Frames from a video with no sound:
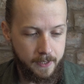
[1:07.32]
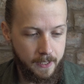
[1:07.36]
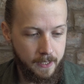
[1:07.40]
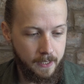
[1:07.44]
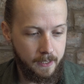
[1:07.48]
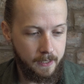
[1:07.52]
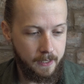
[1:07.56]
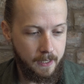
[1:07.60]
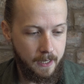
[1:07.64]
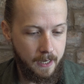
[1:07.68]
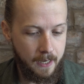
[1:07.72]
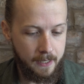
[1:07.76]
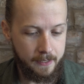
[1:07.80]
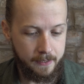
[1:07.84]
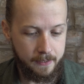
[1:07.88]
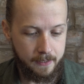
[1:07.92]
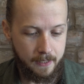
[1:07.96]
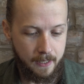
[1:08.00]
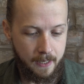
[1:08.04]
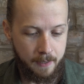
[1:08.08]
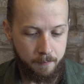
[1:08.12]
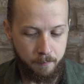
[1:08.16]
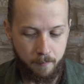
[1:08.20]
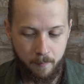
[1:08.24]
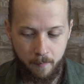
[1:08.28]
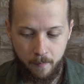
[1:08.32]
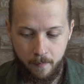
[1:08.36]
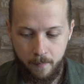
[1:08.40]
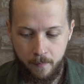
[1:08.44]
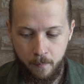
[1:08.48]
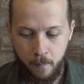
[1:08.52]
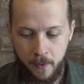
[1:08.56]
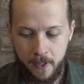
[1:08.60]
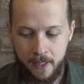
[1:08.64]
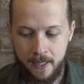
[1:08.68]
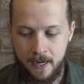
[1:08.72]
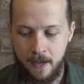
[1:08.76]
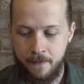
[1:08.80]
Yeah, and
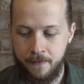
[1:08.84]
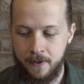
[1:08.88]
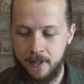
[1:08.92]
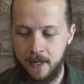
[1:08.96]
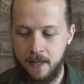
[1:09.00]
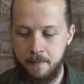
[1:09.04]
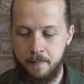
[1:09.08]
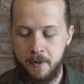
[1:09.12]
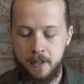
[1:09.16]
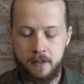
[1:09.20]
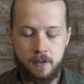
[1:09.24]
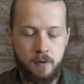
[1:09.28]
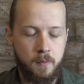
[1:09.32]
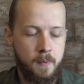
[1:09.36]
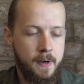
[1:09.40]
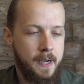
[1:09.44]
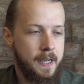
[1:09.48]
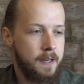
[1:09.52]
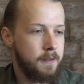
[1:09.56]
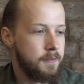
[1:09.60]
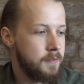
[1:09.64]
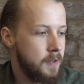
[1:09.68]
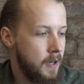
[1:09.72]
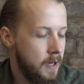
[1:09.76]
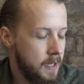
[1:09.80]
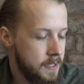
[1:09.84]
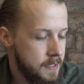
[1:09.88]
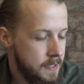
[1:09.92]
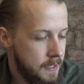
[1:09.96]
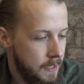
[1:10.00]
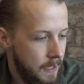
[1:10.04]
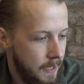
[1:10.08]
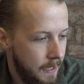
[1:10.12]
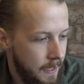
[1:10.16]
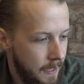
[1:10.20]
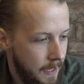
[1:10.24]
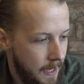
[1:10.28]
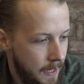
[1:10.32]
we can never limit the Word of God.
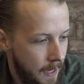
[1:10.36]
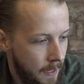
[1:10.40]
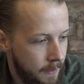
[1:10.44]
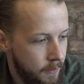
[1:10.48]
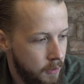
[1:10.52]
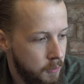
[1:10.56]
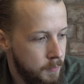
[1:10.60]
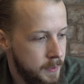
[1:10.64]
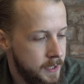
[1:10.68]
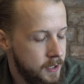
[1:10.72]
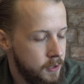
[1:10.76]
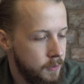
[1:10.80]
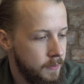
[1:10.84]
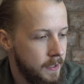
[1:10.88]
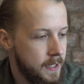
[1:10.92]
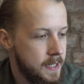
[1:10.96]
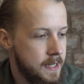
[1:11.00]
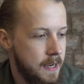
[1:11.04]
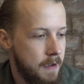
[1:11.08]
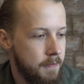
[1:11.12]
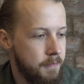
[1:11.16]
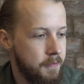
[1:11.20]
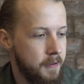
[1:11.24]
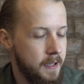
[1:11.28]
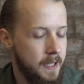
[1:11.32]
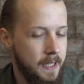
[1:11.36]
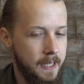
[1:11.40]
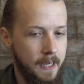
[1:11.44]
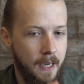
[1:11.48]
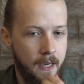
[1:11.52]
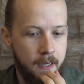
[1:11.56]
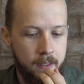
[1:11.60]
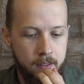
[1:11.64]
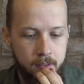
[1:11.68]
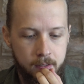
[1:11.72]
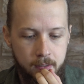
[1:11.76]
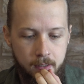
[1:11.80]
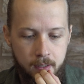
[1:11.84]
I know we do this every
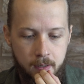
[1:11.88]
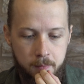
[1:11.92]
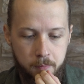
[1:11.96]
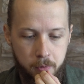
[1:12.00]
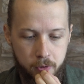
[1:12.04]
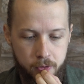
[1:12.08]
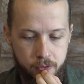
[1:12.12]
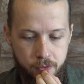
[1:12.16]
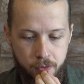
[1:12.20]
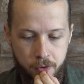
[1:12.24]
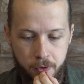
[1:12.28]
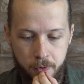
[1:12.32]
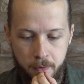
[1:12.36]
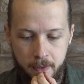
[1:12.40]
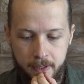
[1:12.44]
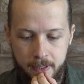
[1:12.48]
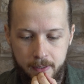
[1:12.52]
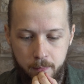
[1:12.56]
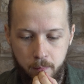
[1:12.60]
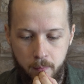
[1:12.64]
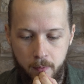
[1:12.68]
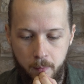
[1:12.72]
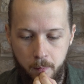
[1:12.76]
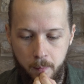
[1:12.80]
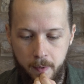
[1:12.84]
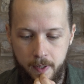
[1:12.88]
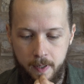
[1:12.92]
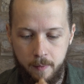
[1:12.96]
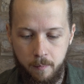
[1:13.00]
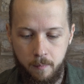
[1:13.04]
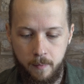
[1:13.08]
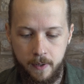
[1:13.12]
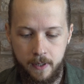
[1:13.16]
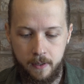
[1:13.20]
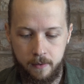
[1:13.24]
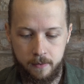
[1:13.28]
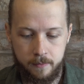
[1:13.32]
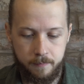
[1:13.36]
year, but truly we
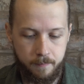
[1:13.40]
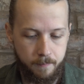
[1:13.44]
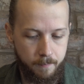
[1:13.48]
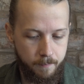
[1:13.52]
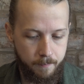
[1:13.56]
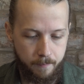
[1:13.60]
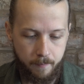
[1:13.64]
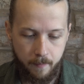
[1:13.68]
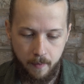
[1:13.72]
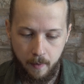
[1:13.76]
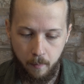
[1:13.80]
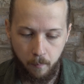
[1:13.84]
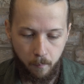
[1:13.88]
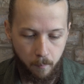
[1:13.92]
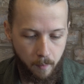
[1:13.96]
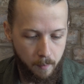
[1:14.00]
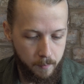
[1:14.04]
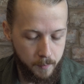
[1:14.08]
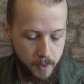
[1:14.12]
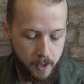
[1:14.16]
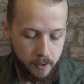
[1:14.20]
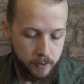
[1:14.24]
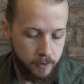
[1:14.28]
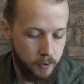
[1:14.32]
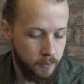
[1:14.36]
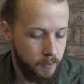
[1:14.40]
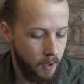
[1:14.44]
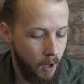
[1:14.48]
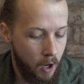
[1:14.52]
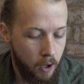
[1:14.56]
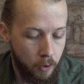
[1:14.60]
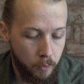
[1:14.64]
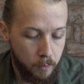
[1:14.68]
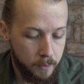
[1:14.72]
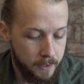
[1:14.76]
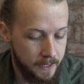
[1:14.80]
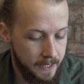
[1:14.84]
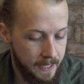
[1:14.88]
could. You could do the
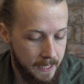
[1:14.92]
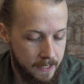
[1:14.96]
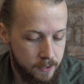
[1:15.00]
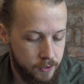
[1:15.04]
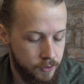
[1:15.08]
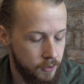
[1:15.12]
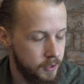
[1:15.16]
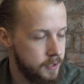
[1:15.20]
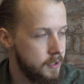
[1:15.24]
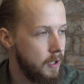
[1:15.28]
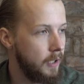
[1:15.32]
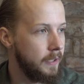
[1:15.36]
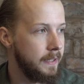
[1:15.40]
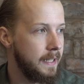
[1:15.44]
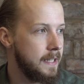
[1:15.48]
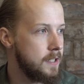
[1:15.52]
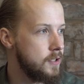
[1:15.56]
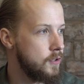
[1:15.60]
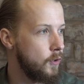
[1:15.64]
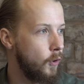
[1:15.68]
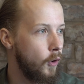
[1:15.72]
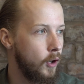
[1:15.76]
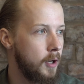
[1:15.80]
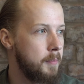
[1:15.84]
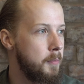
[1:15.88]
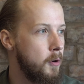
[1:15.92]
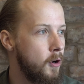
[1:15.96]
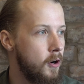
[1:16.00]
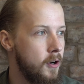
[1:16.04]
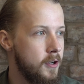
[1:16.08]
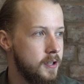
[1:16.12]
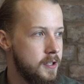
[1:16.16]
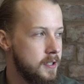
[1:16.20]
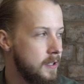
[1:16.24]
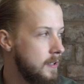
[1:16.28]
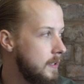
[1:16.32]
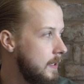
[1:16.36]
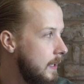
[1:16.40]
whole year just on this Torah
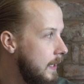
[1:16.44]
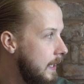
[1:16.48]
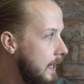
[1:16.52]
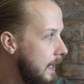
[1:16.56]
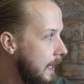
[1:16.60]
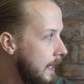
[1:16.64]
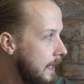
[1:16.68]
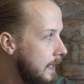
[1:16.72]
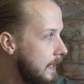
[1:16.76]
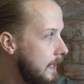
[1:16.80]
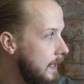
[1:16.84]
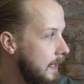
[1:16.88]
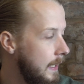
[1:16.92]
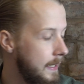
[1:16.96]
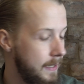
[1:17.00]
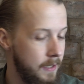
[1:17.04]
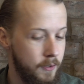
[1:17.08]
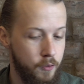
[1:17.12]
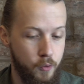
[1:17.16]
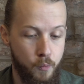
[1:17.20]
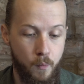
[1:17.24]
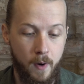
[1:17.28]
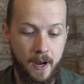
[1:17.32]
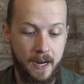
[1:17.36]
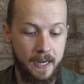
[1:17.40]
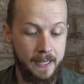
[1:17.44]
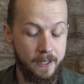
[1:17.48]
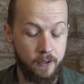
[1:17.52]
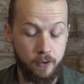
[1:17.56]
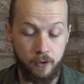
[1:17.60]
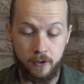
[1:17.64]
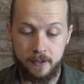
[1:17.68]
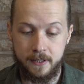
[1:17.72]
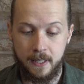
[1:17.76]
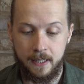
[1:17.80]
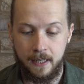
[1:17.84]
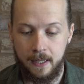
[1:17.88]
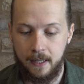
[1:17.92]
portion, like you really
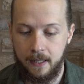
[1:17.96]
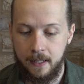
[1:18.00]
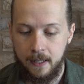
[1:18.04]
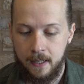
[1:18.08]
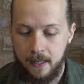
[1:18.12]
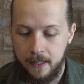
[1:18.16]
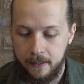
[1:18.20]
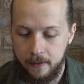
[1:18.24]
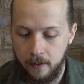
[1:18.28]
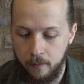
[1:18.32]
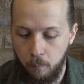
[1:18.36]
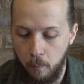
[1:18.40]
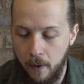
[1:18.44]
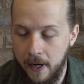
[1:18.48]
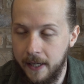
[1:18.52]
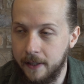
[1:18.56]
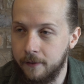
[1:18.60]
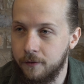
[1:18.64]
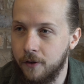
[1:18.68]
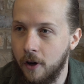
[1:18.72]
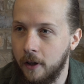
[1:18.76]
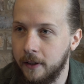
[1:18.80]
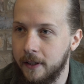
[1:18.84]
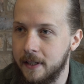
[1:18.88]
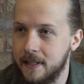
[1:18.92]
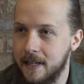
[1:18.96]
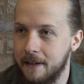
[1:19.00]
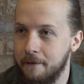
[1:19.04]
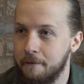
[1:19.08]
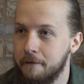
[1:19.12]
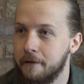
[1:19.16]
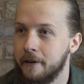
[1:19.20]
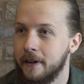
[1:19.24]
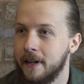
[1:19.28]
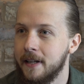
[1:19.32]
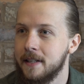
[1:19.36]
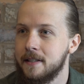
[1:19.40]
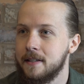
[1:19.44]
could. The Word of God is
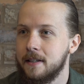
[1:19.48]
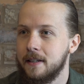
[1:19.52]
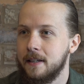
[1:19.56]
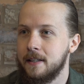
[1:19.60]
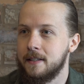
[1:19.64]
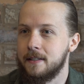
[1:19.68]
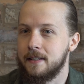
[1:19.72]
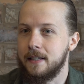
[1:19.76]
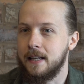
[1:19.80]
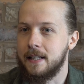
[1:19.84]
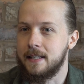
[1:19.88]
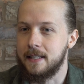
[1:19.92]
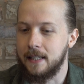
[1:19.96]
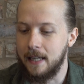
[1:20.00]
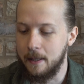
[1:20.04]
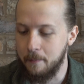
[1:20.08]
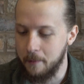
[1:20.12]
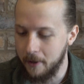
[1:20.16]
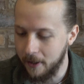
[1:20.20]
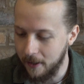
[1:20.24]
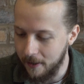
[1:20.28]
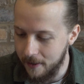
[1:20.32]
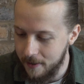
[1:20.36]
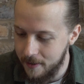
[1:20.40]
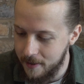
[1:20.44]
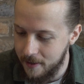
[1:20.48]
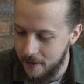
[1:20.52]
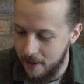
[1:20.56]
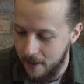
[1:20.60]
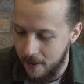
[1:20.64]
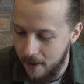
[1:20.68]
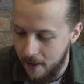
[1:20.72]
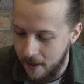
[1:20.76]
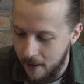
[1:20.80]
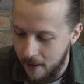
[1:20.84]
infinite; it's limitless.